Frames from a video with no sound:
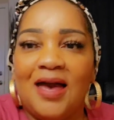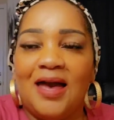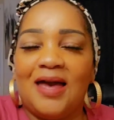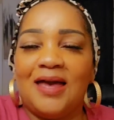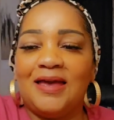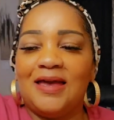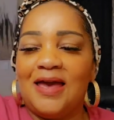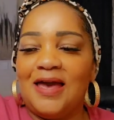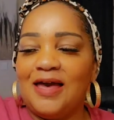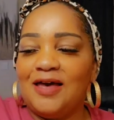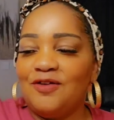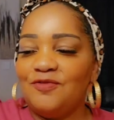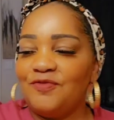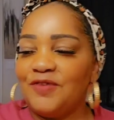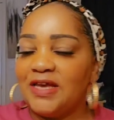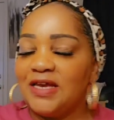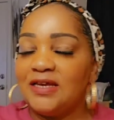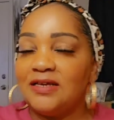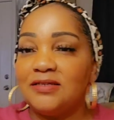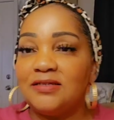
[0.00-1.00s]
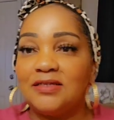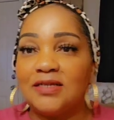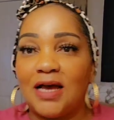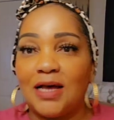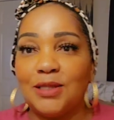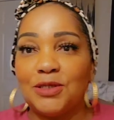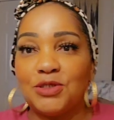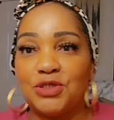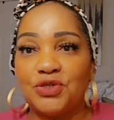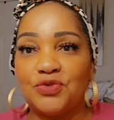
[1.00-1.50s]
i have a
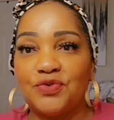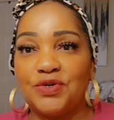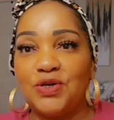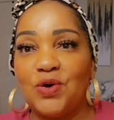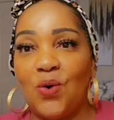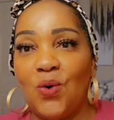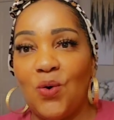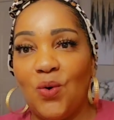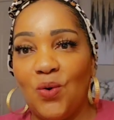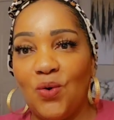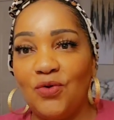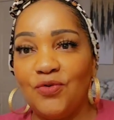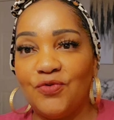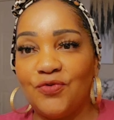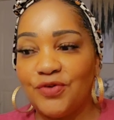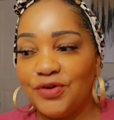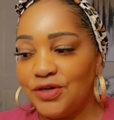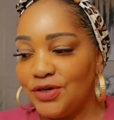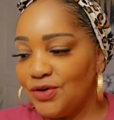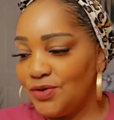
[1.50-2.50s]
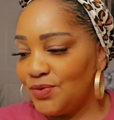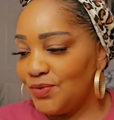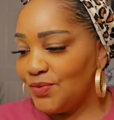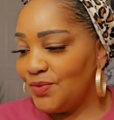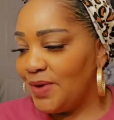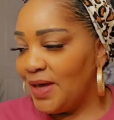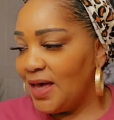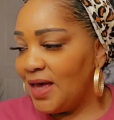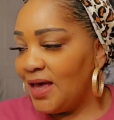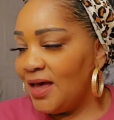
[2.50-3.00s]
dollar tree haul for you